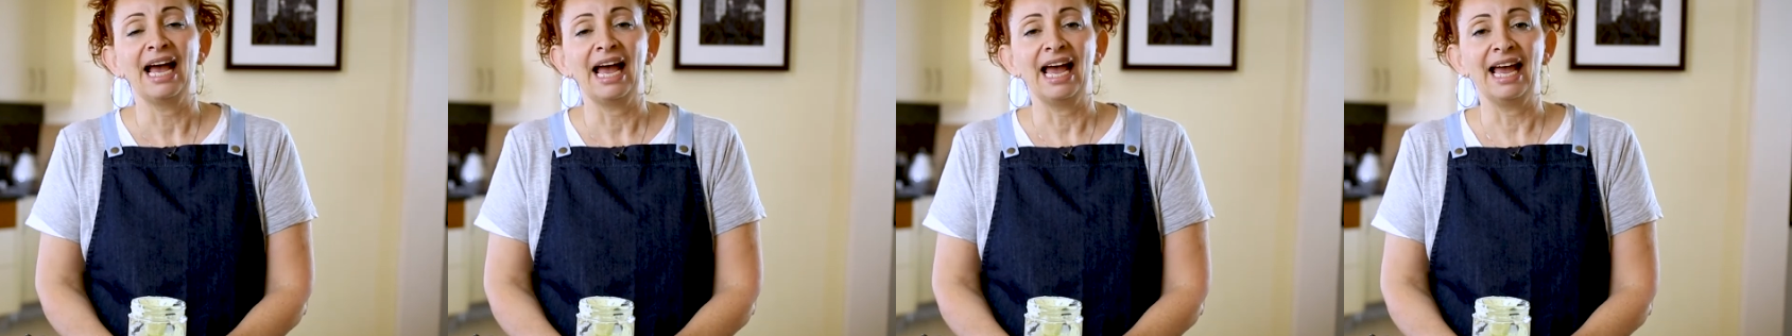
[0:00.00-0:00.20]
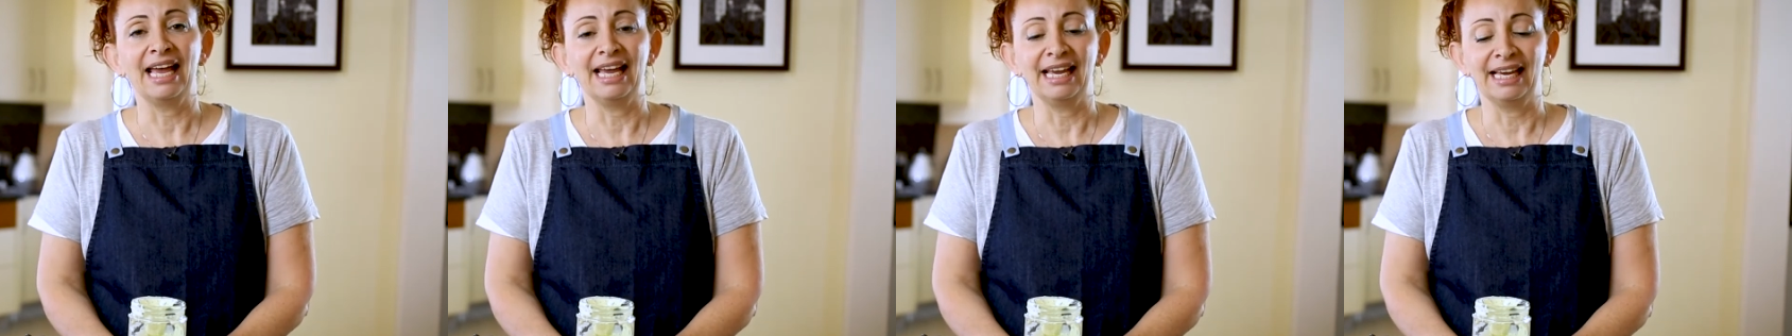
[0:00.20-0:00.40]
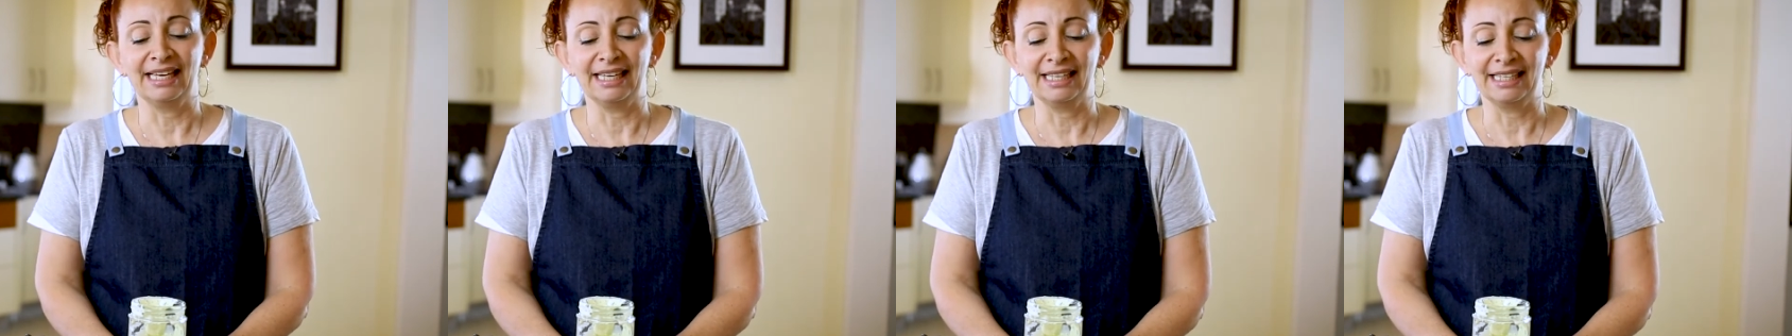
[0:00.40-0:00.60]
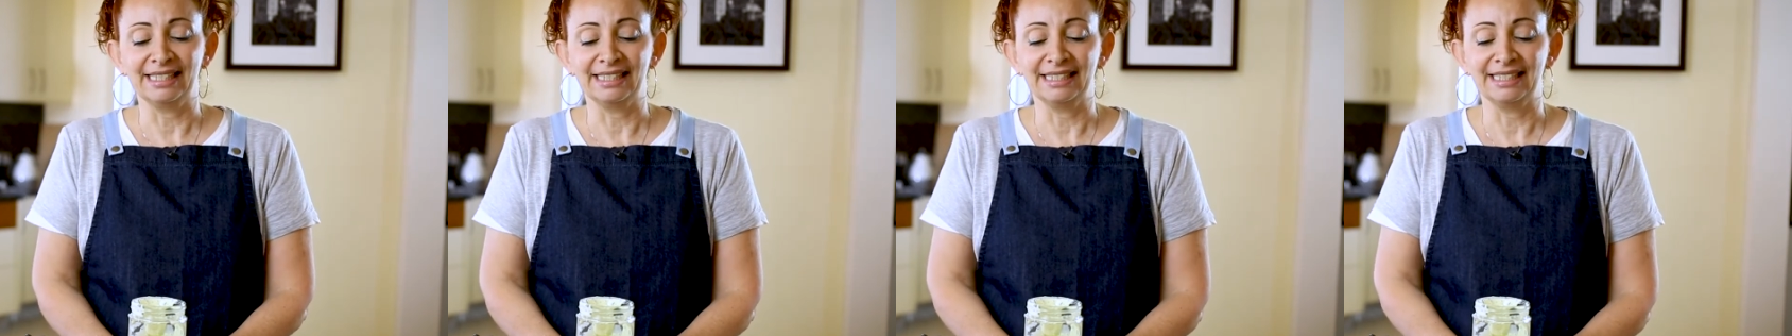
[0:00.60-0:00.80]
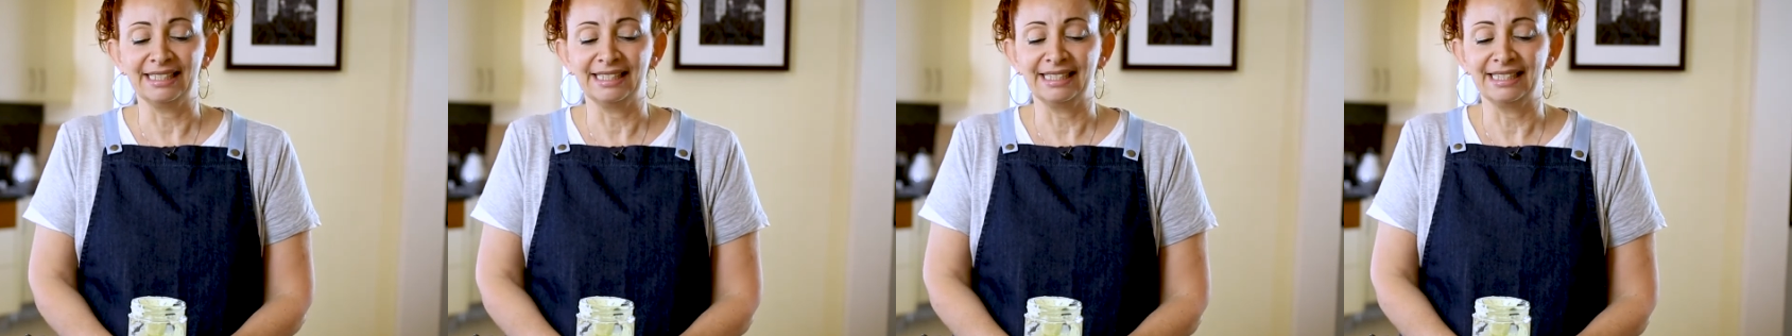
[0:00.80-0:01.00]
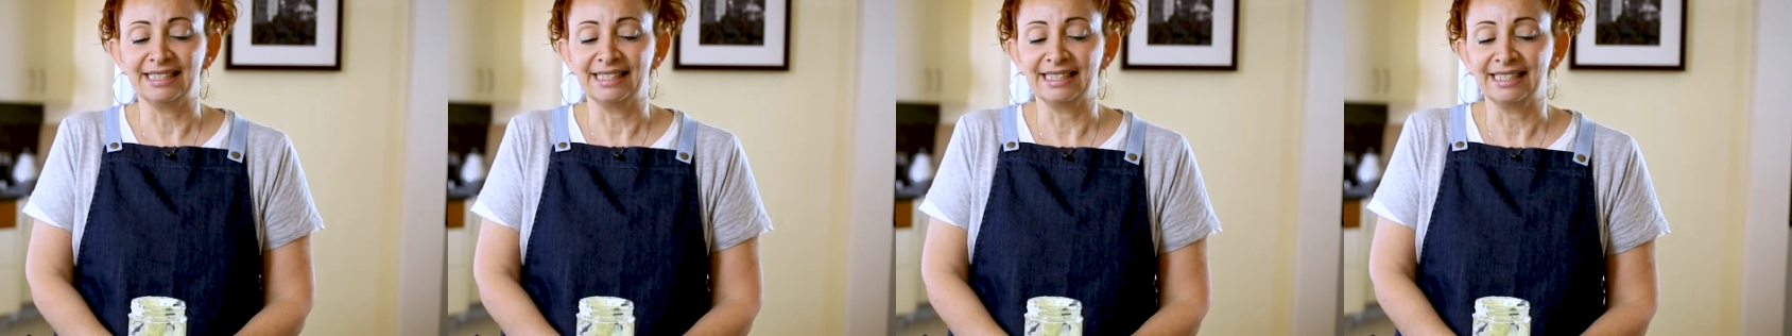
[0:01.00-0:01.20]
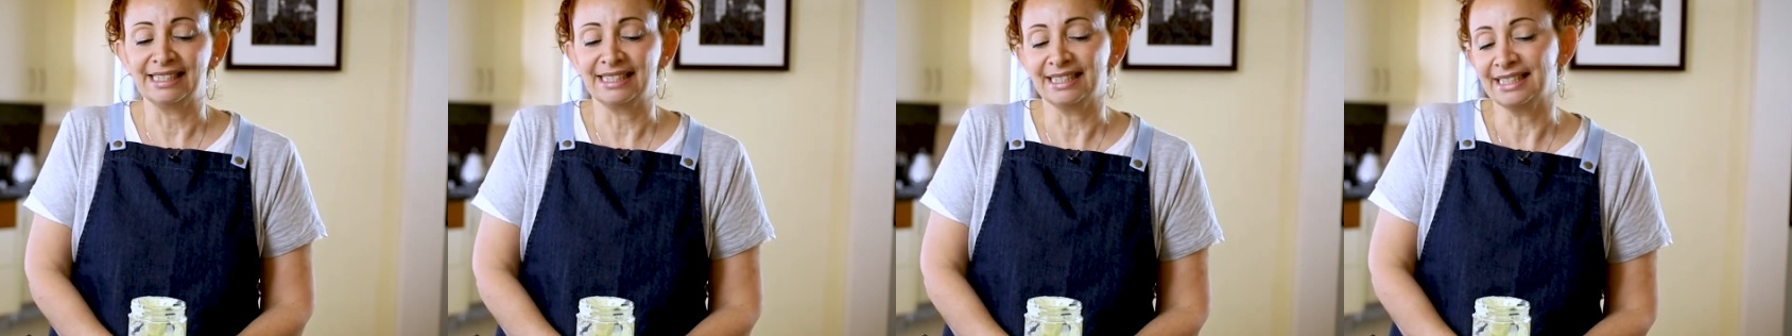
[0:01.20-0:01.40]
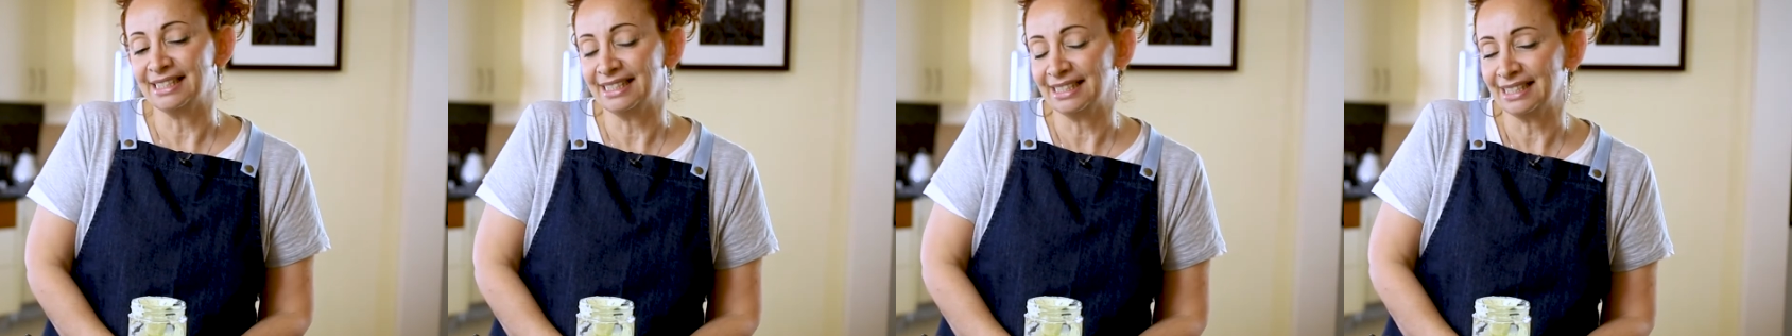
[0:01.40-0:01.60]

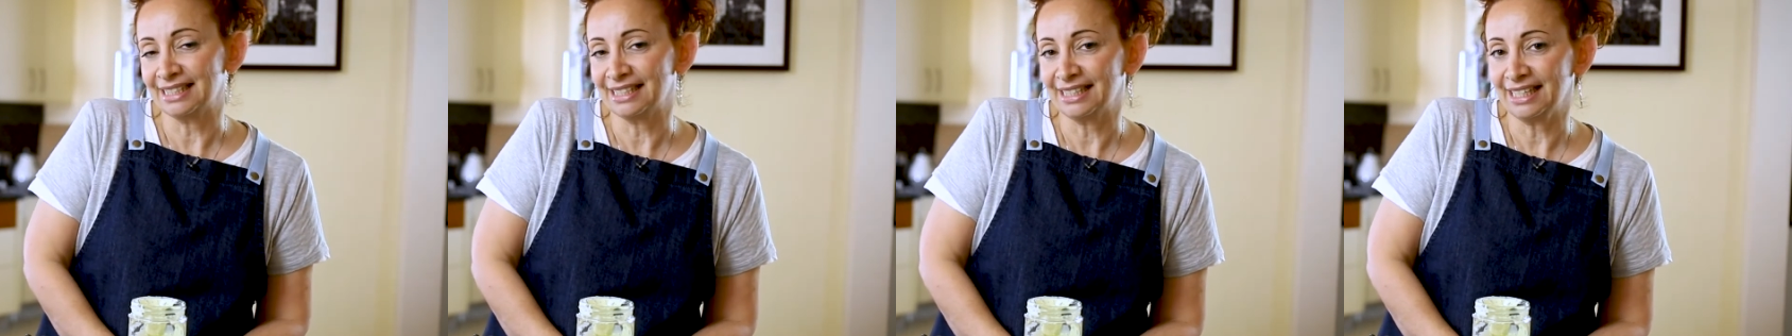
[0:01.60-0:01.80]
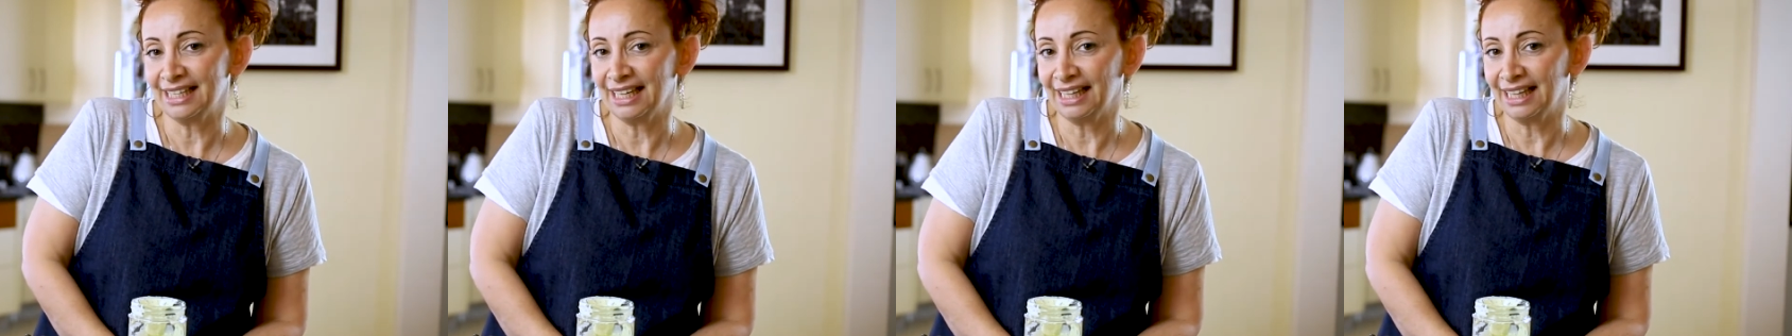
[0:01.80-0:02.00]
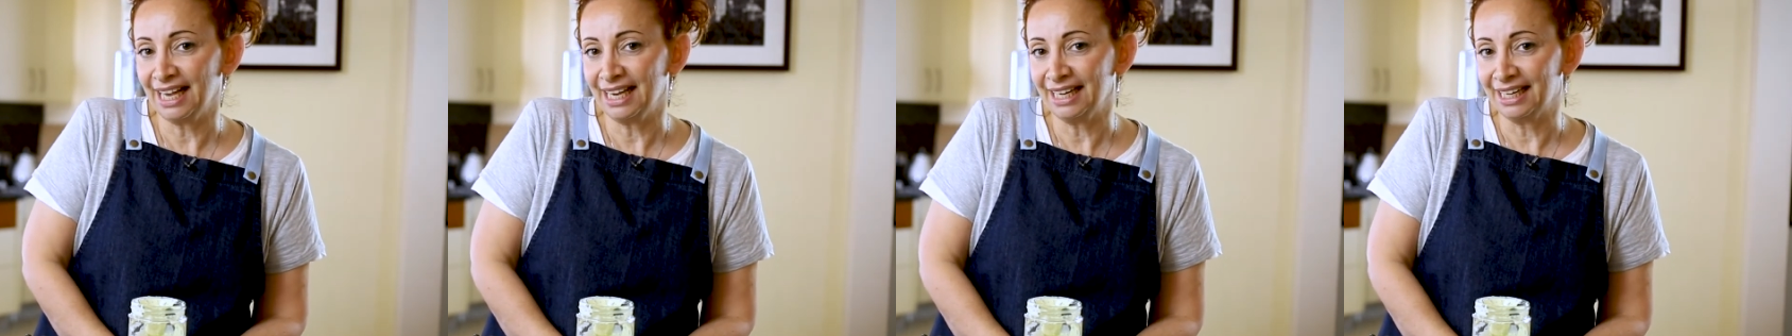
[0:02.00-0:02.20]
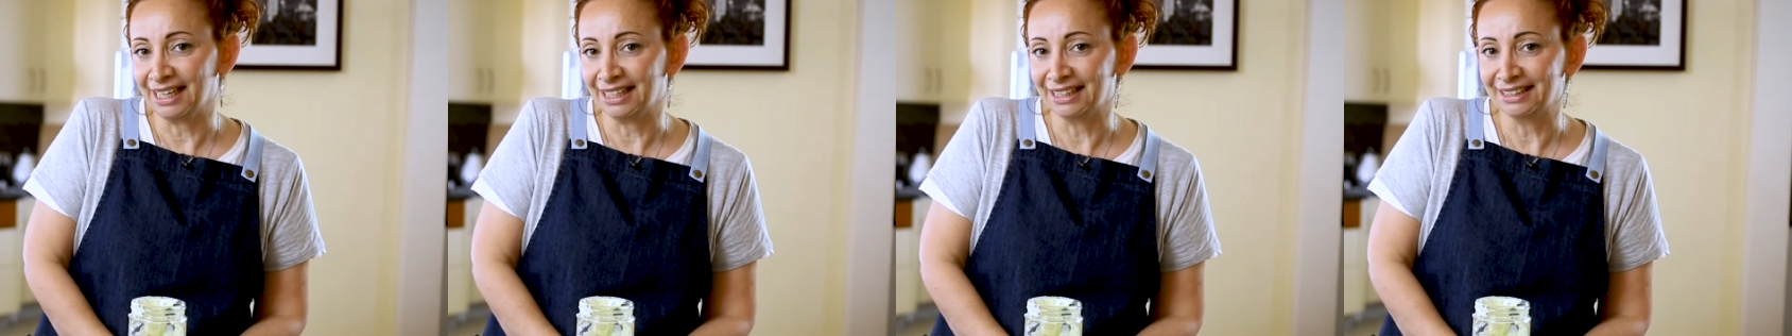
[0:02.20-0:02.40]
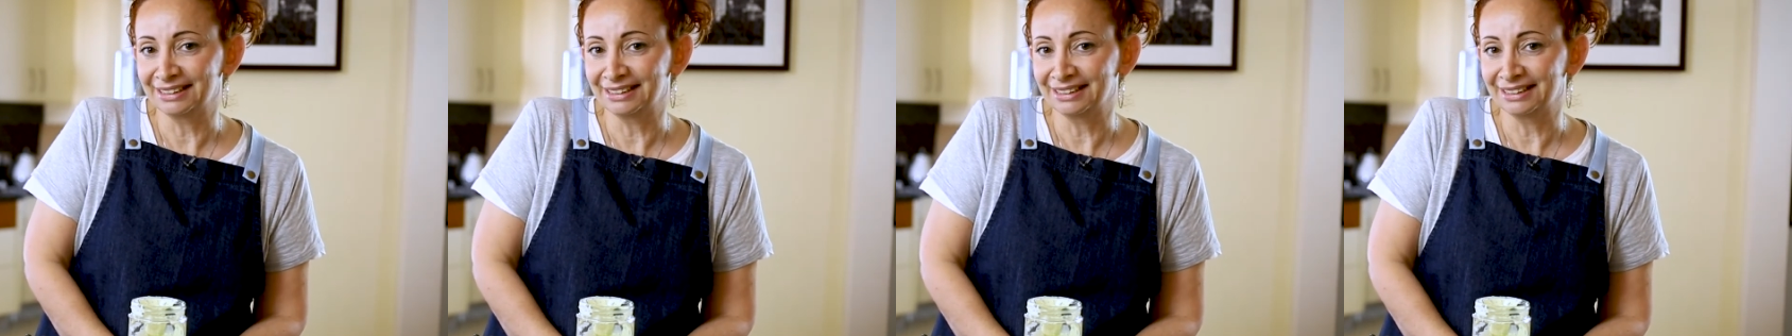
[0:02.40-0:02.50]
And see you later.